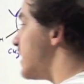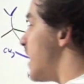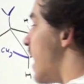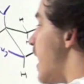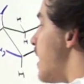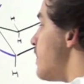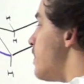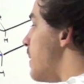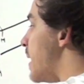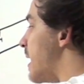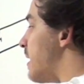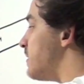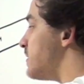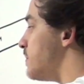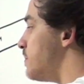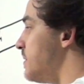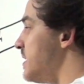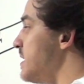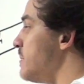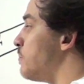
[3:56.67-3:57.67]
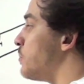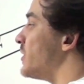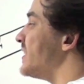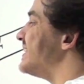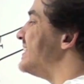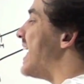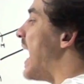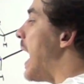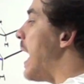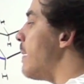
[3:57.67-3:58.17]
compound B
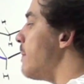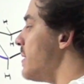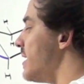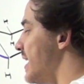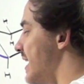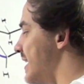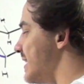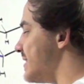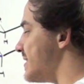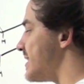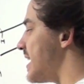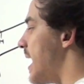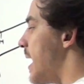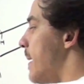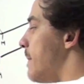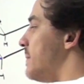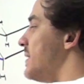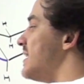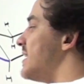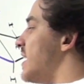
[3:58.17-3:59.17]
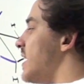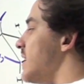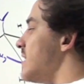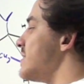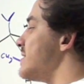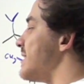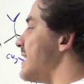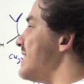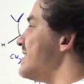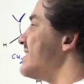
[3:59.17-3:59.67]
predominates
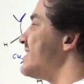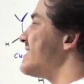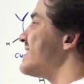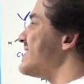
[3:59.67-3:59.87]
because it's